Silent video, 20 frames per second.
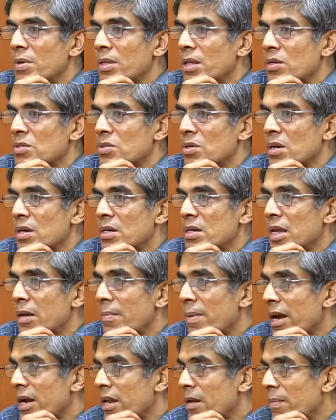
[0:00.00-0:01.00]
with us on a
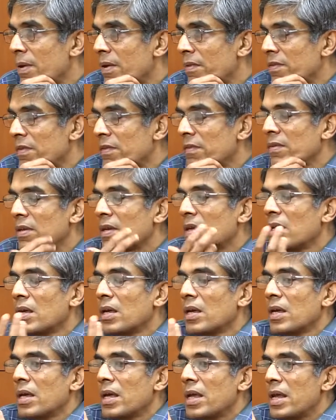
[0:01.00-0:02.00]
day-by-day basis
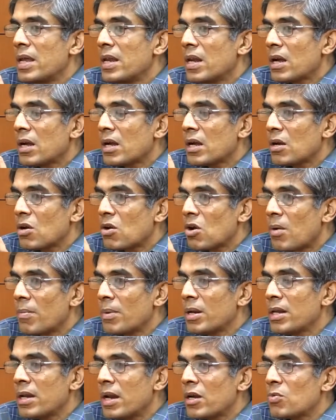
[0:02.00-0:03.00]
in a
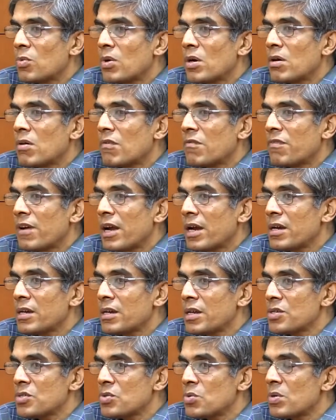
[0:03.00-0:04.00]
common network of
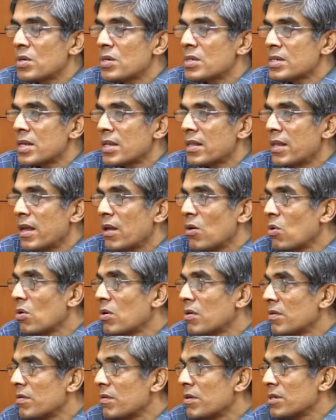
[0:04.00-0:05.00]
faculty, students and their
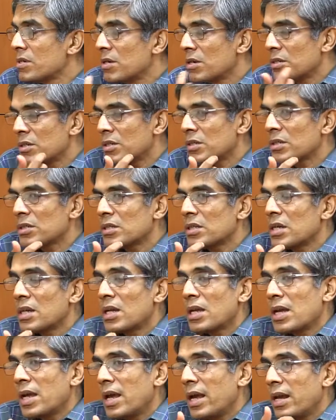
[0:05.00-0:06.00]
own researchers.
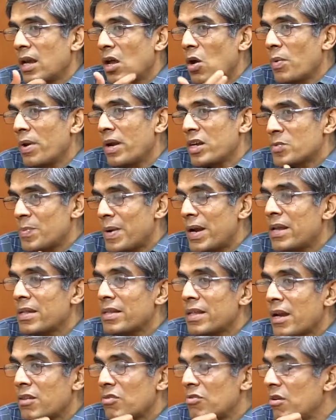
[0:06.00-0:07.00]
And now we are expanding
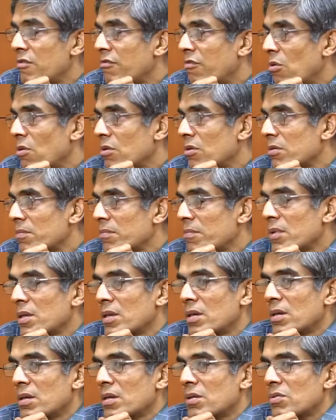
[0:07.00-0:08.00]
that threefold.
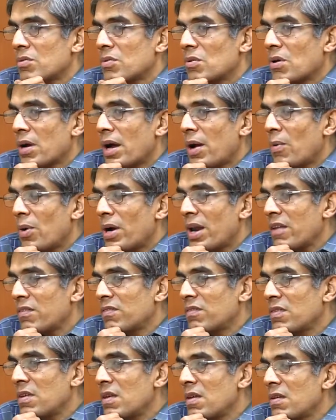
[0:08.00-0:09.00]
So what I
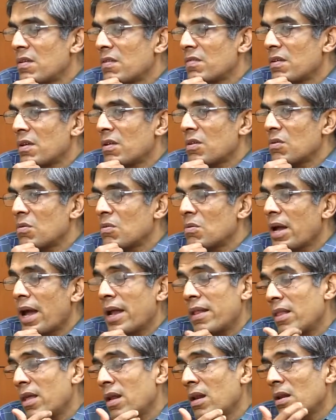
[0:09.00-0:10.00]
see is a huge,
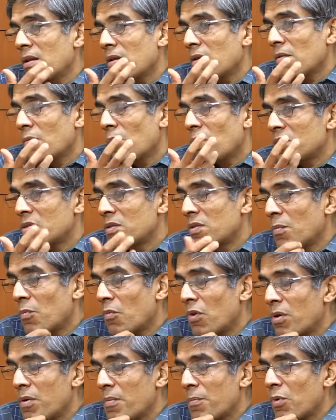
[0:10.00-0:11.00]
and then what
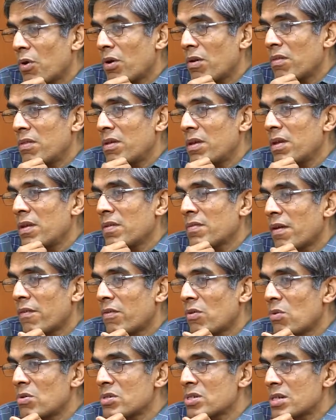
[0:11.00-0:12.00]
more important thing is
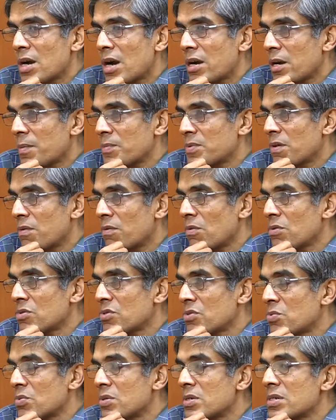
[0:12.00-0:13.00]
our own startups, our own
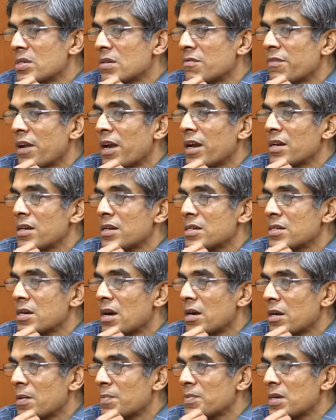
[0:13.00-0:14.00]
students and faculty
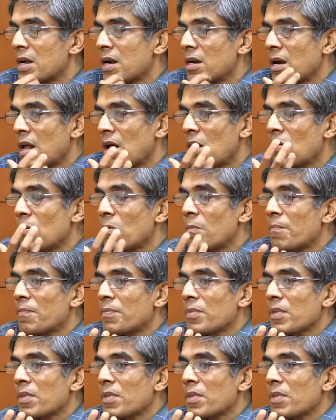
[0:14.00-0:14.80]
startups are now